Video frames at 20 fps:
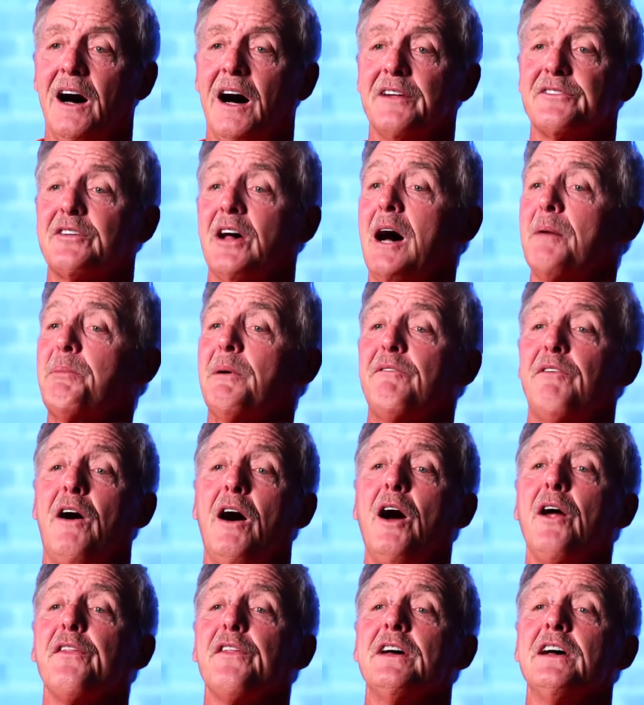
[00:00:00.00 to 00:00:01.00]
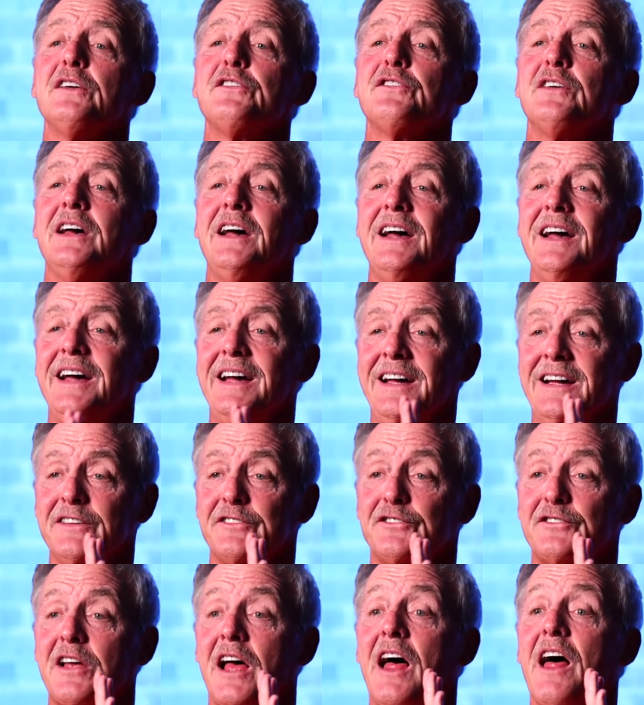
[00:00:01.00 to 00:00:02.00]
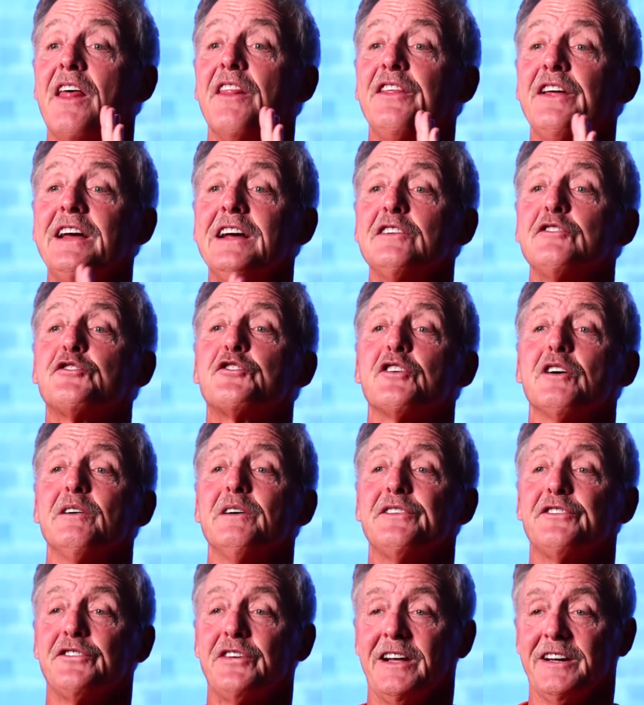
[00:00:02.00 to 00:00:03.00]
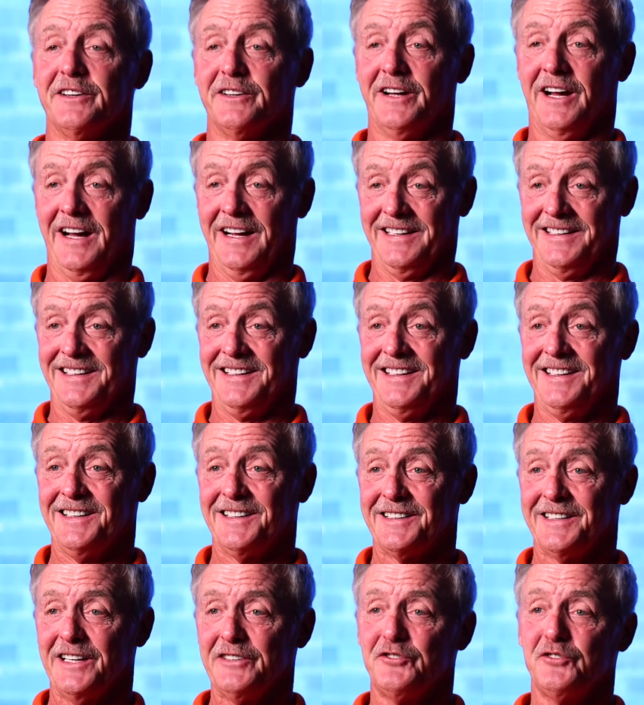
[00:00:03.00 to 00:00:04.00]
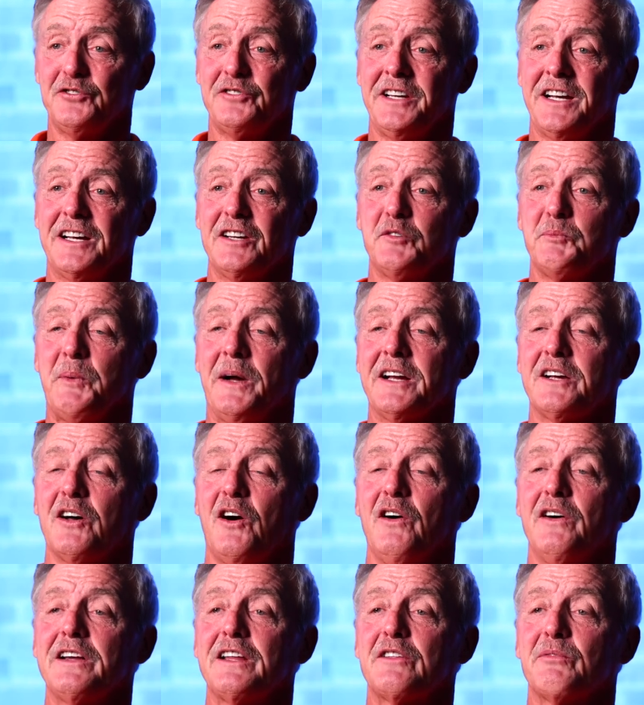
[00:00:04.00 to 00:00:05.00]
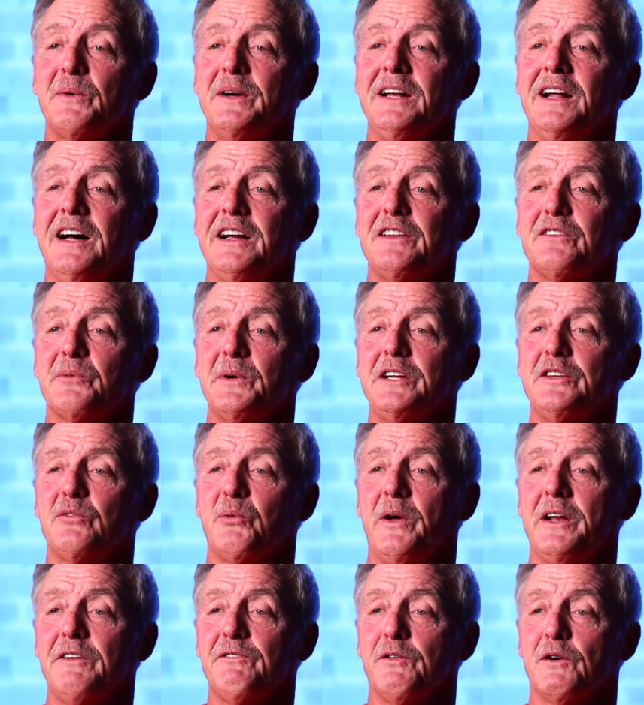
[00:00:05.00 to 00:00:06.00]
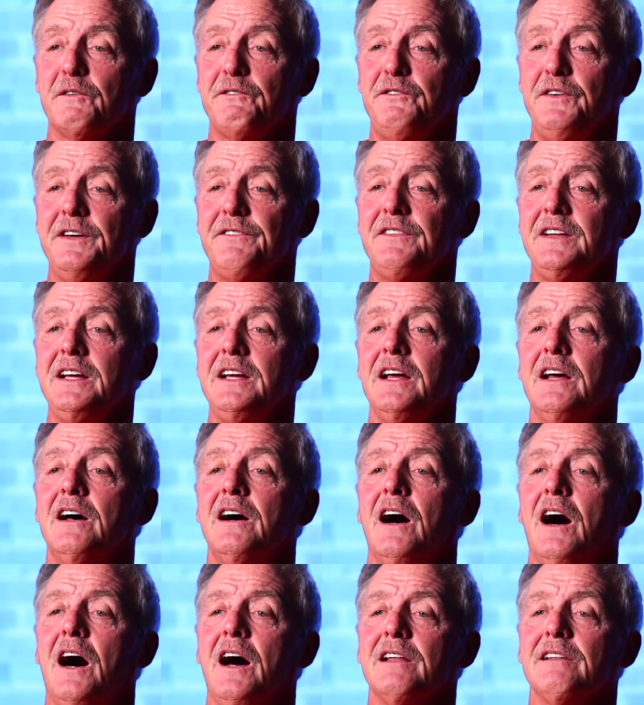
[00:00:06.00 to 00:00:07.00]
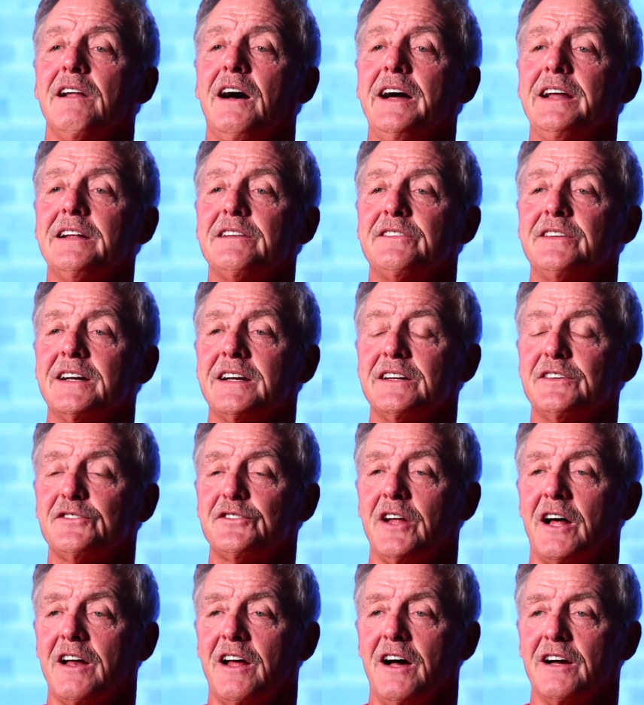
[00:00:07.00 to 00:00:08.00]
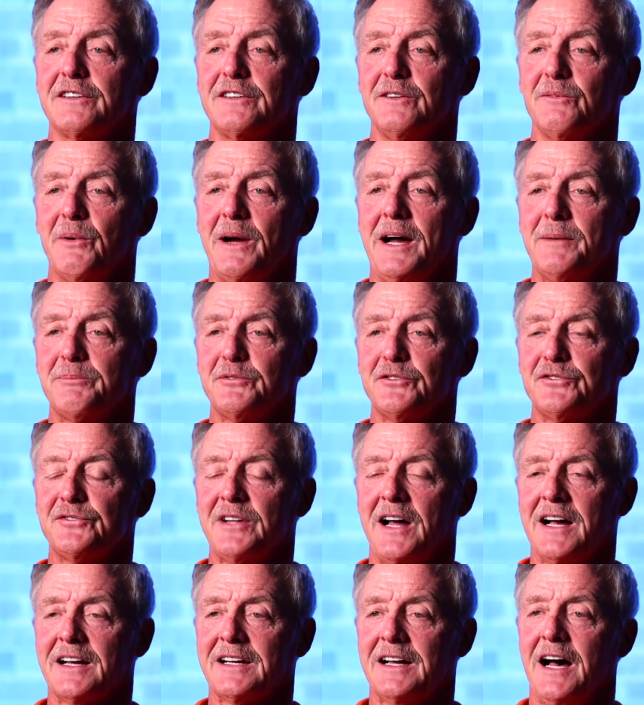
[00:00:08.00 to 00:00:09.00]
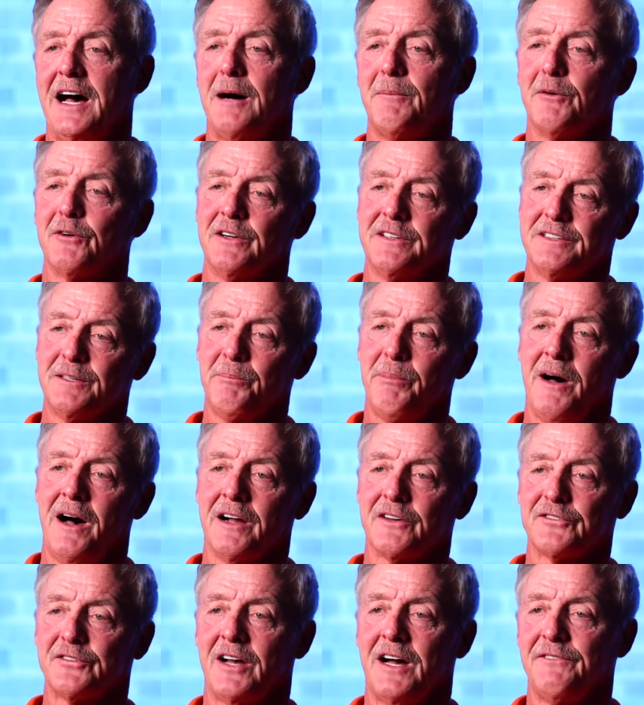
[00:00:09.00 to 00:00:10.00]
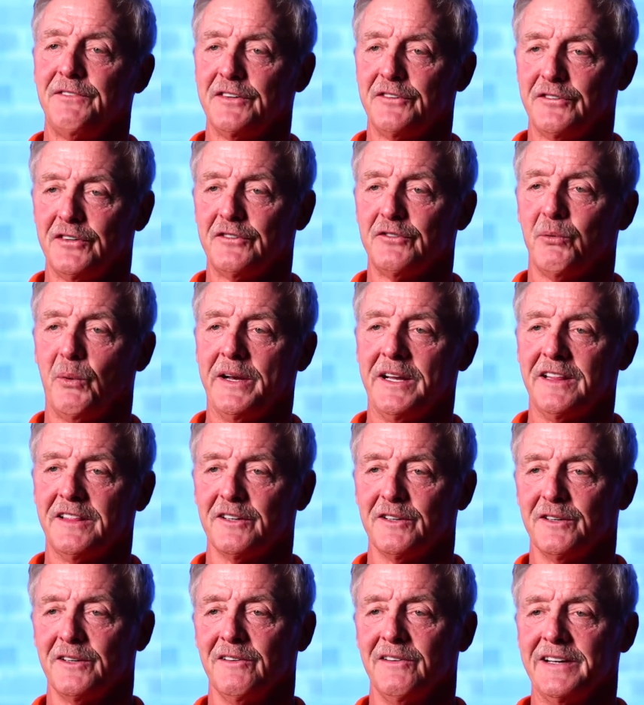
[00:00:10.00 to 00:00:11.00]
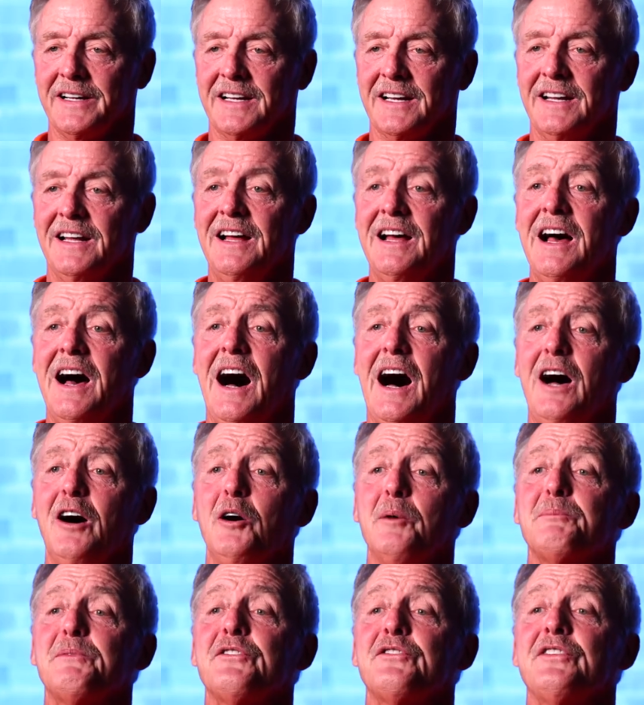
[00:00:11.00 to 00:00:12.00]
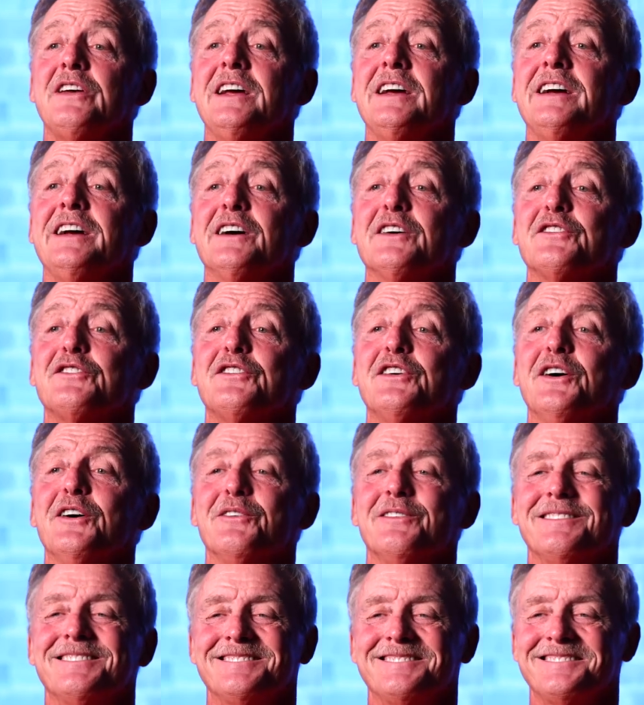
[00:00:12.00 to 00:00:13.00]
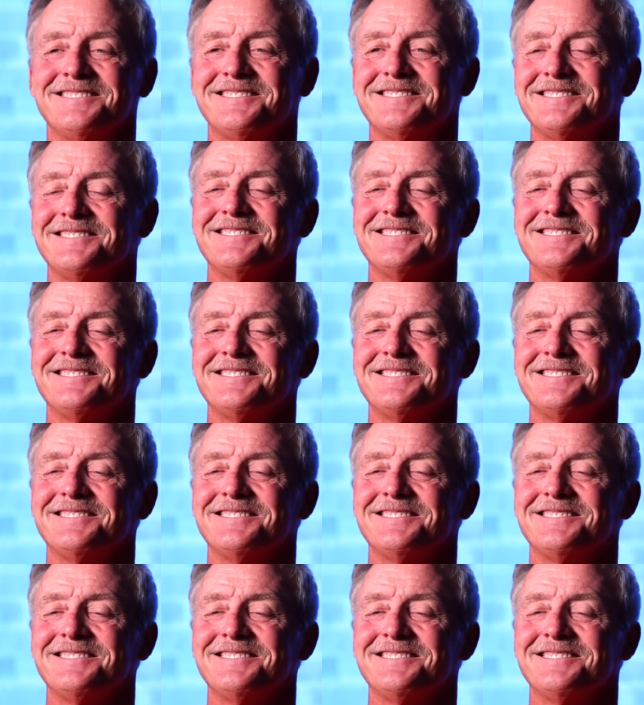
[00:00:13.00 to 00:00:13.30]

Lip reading: On top of all this, it's the Insurance Center night. Get your tickets by calling 393-2450, online at tickets.ogdenraptors.com, or at the box office at 23rd Lincoln. I hope to see you here soon.